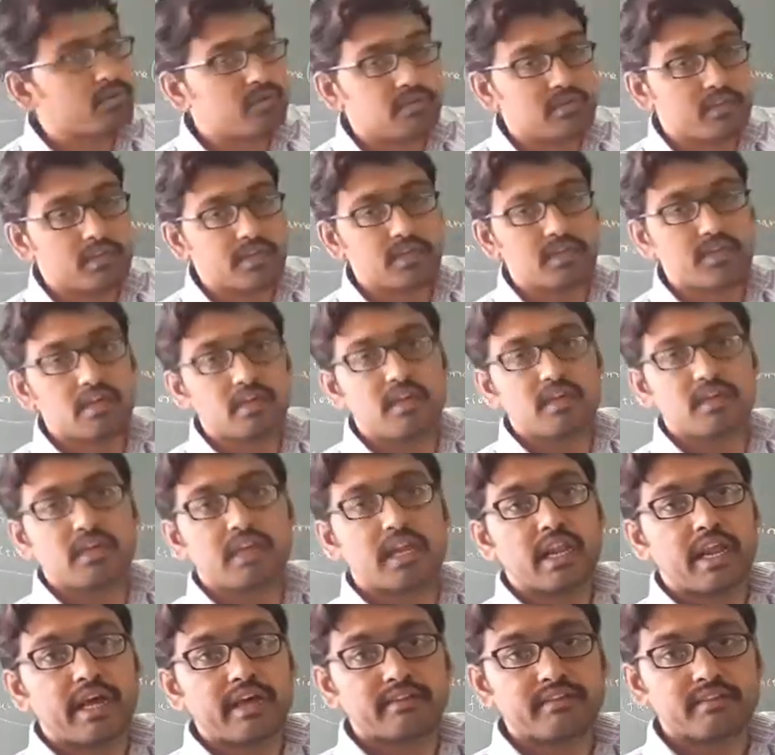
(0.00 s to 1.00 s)
is a
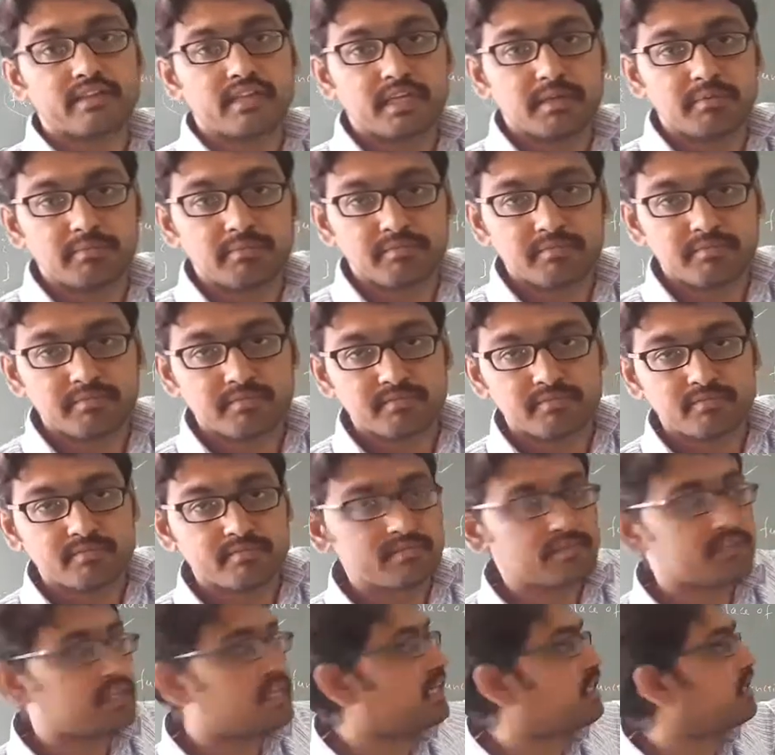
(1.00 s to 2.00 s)
class name.
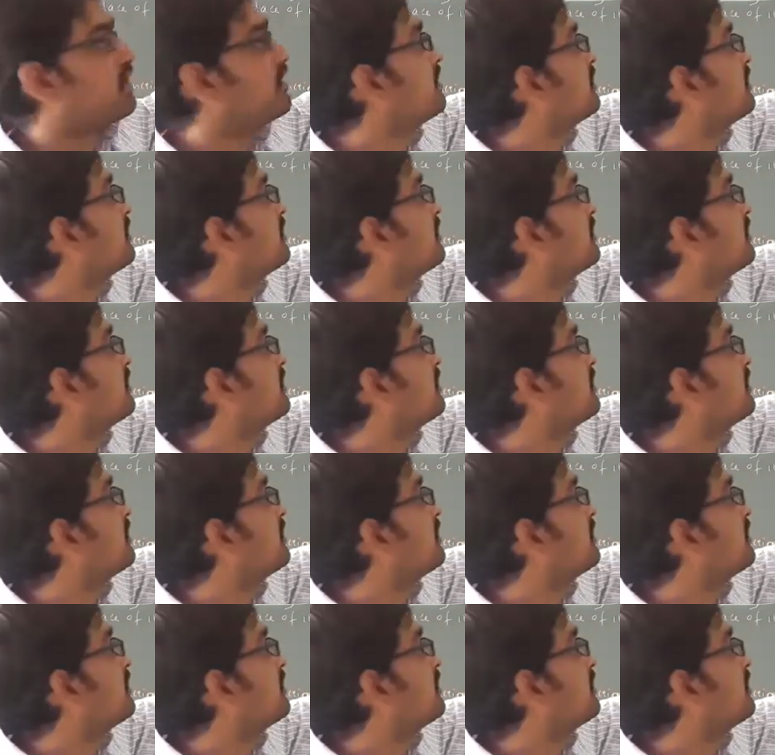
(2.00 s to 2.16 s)
Then